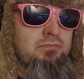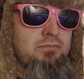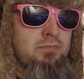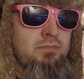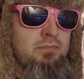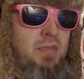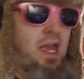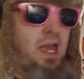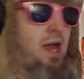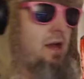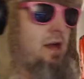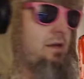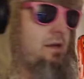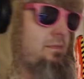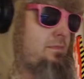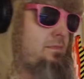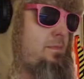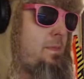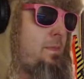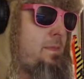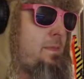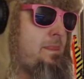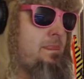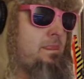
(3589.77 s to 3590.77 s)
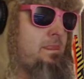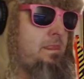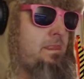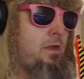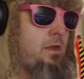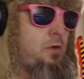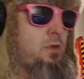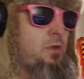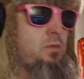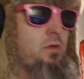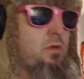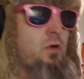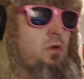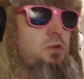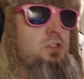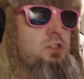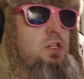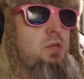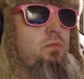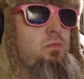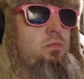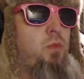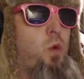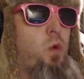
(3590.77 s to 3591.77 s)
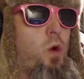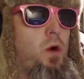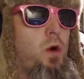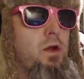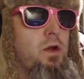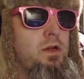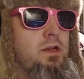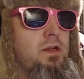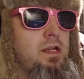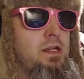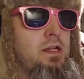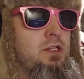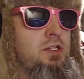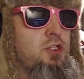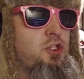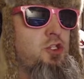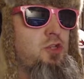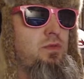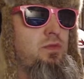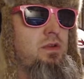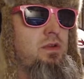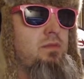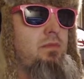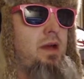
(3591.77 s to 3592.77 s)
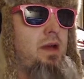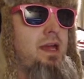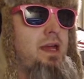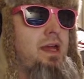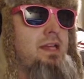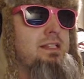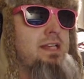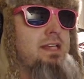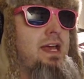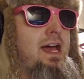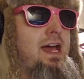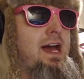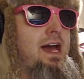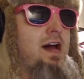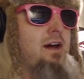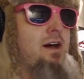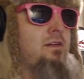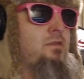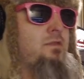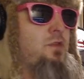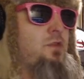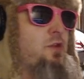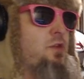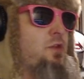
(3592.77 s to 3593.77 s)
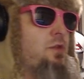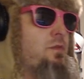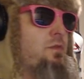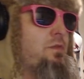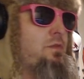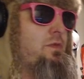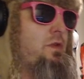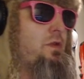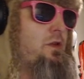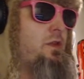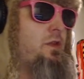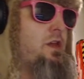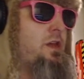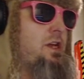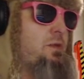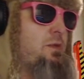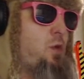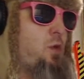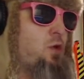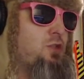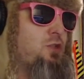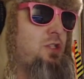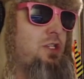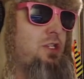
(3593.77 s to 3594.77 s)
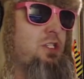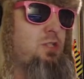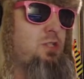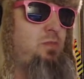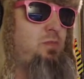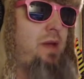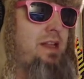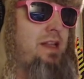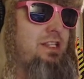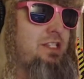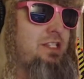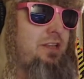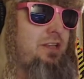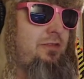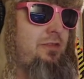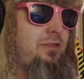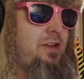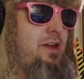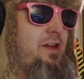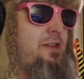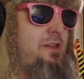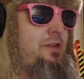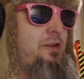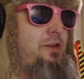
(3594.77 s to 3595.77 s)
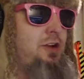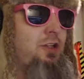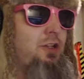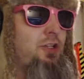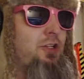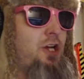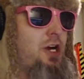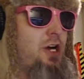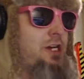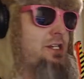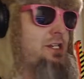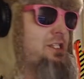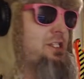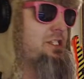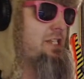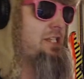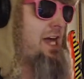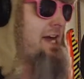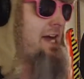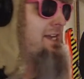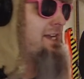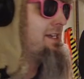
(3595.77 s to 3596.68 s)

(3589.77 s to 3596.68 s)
yeah, they're the most important instrument mics I have. They're the most expensive, and they're a large set.